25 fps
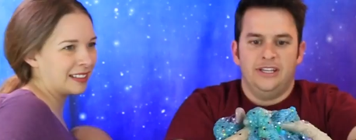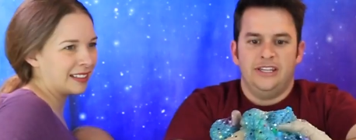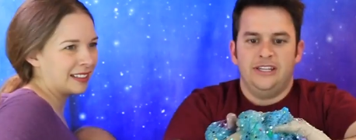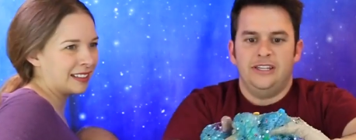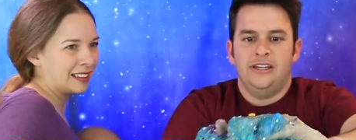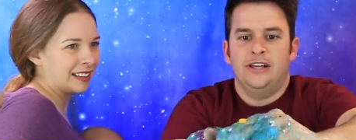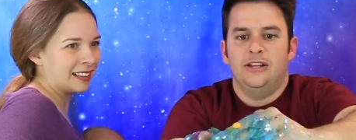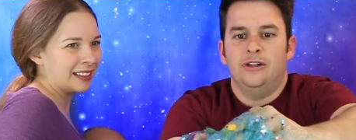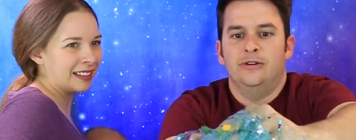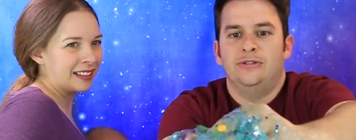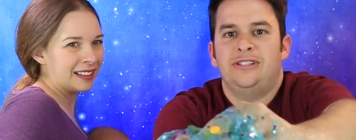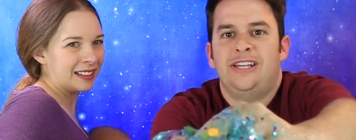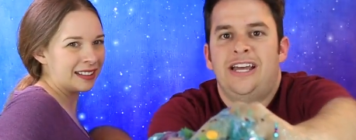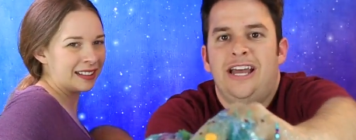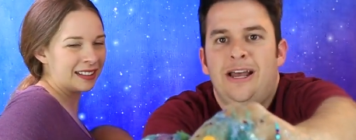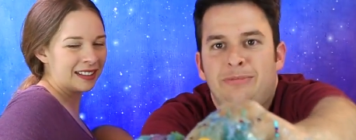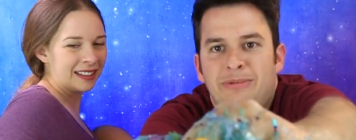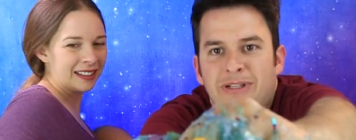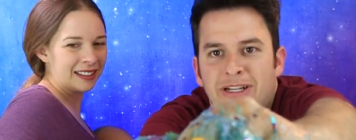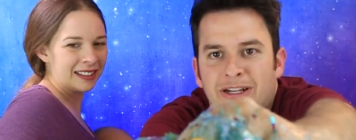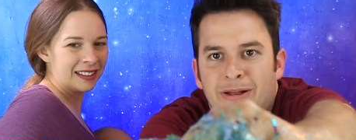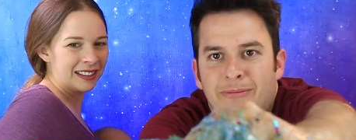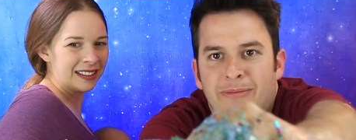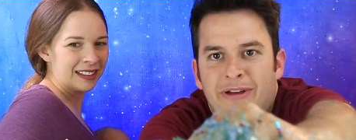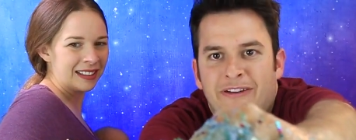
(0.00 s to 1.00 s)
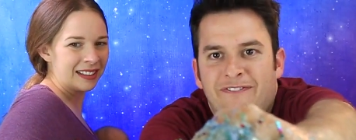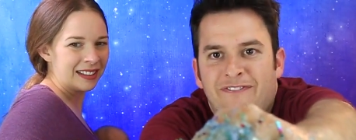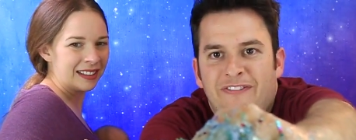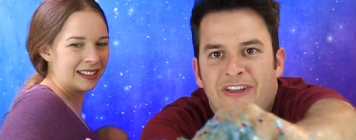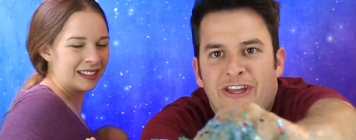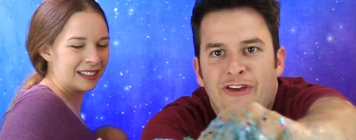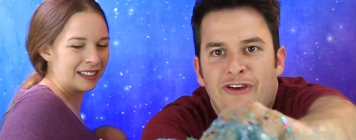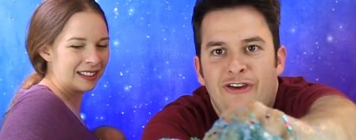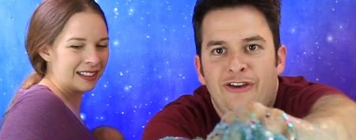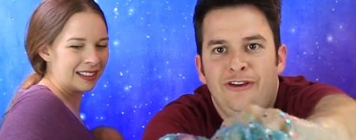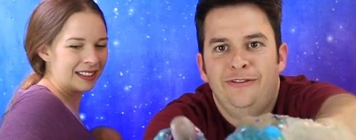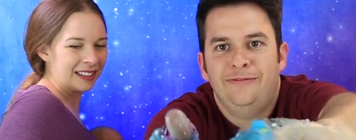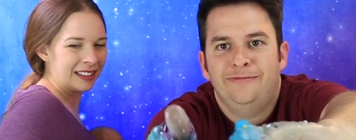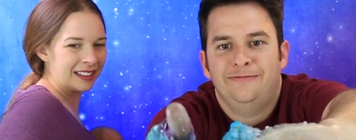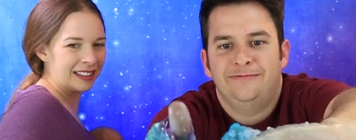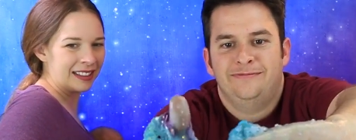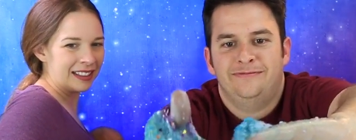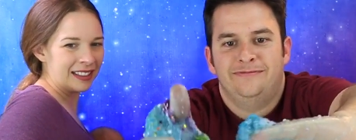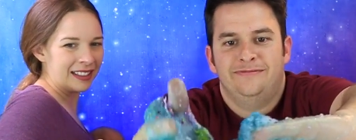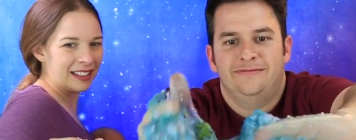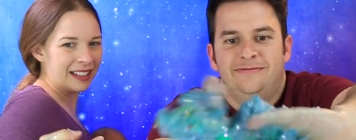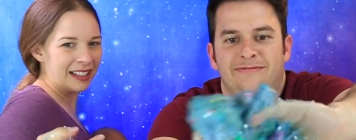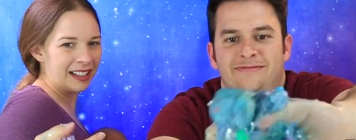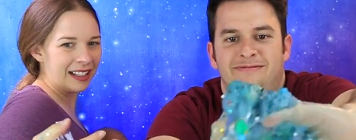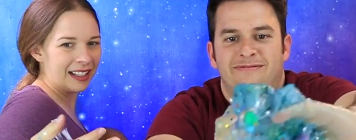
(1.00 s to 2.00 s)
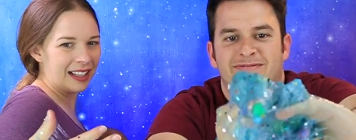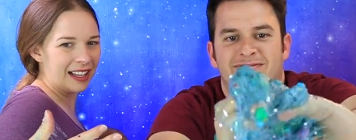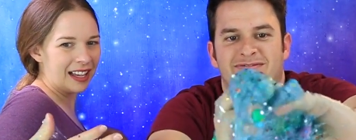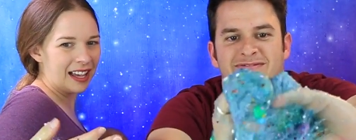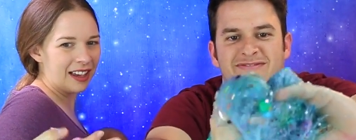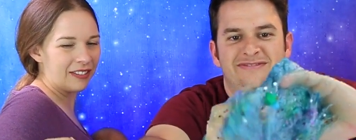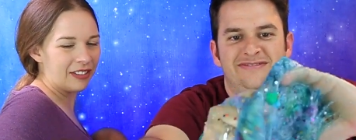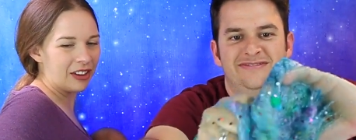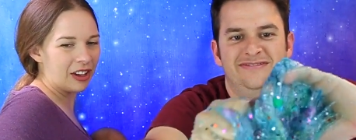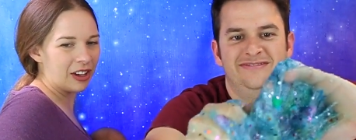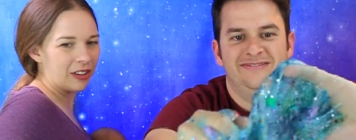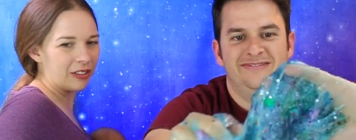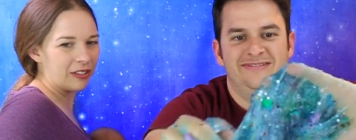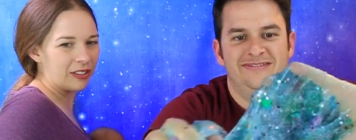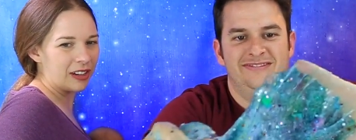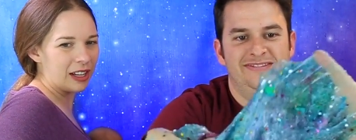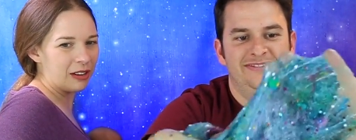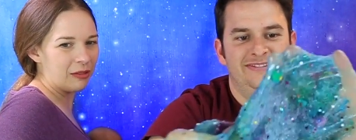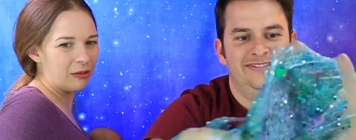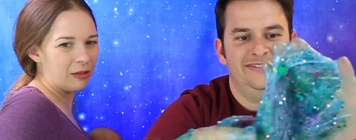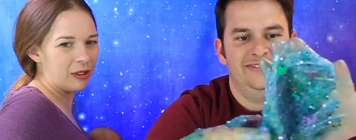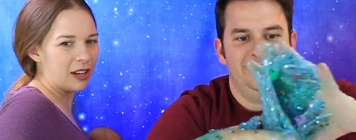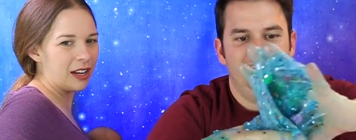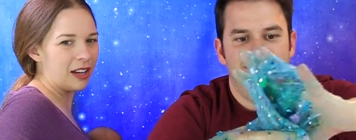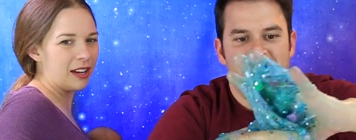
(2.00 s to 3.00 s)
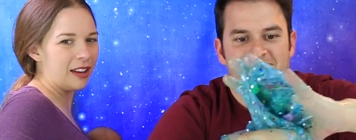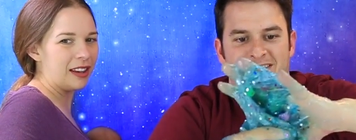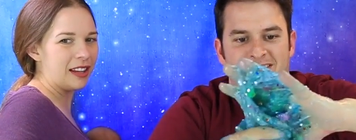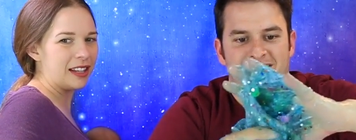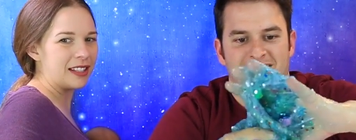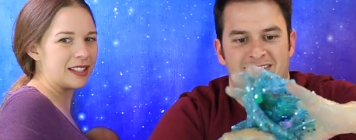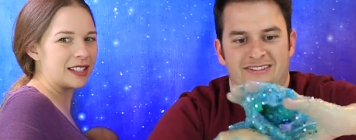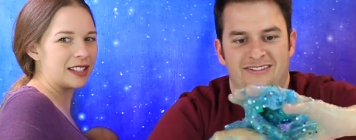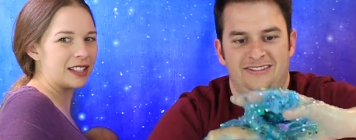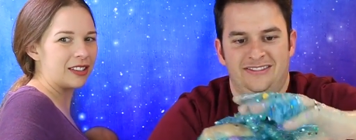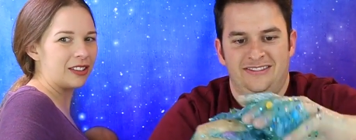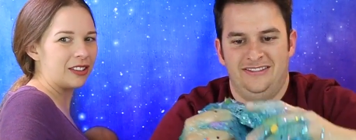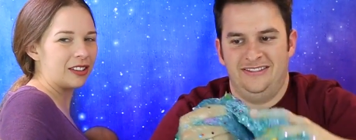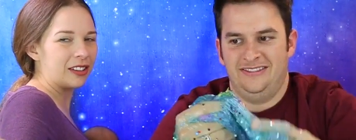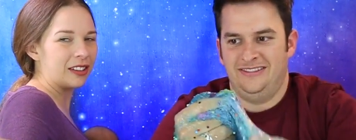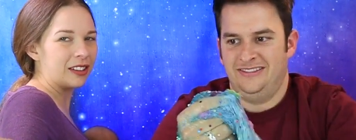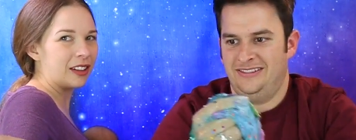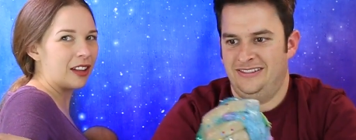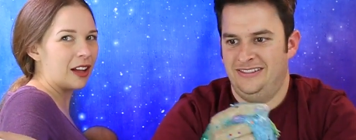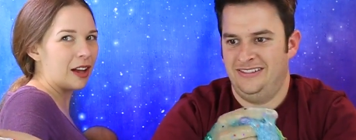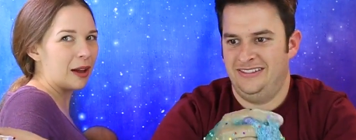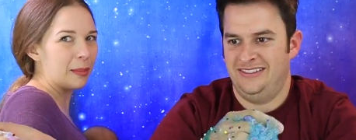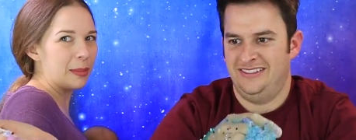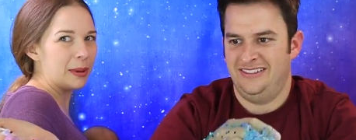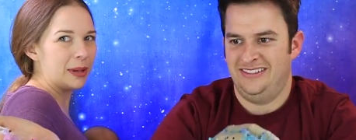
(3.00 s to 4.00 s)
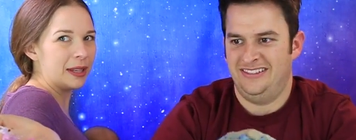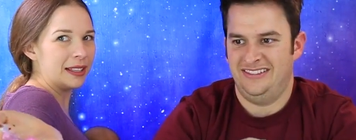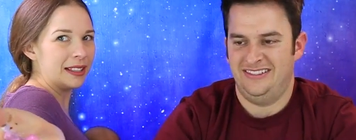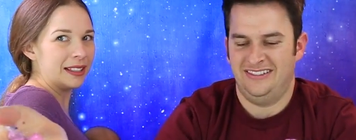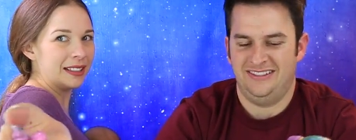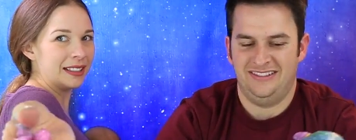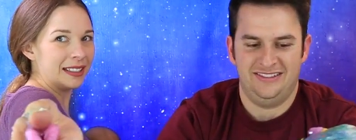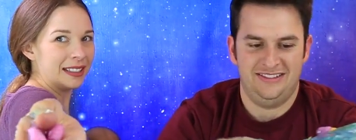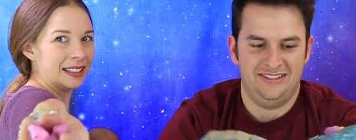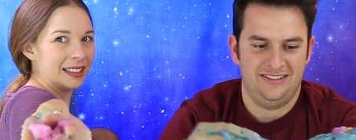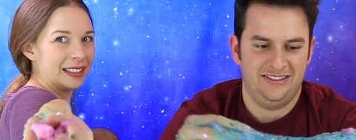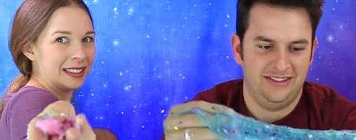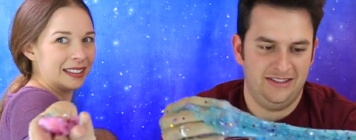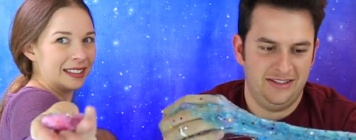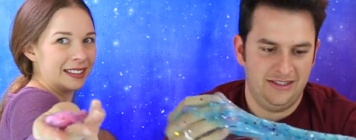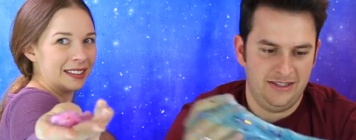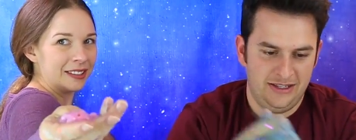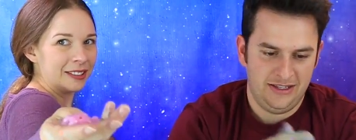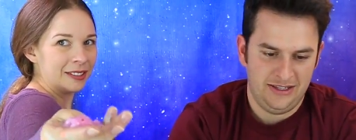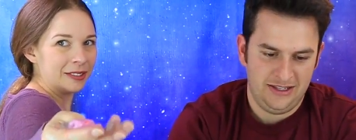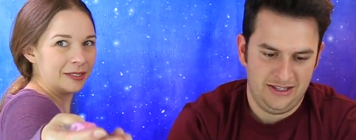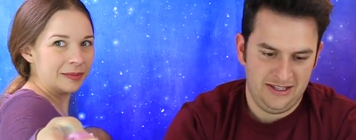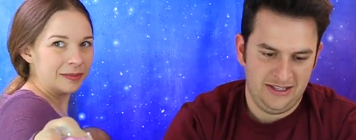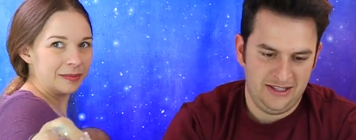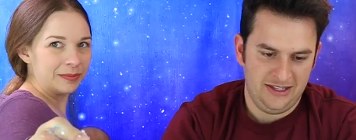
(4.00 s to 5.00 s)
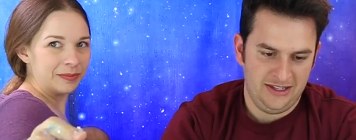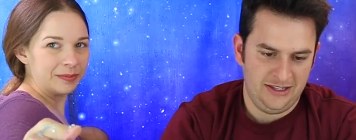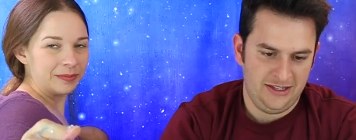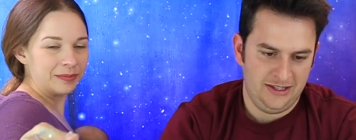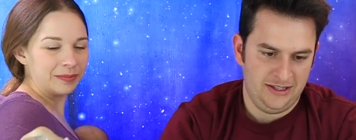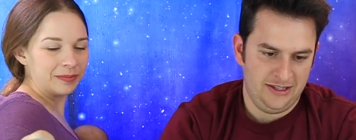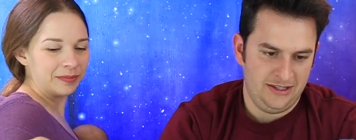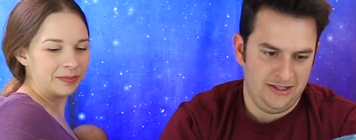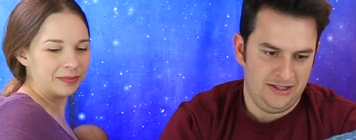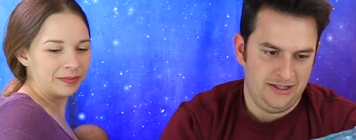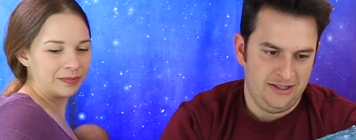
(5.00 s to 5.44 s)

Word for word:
Speaker 1: Oh.
Speaker 2: Yellow tablet on my finger.
Speaker 1: I've got a red one in this little glob. Oh.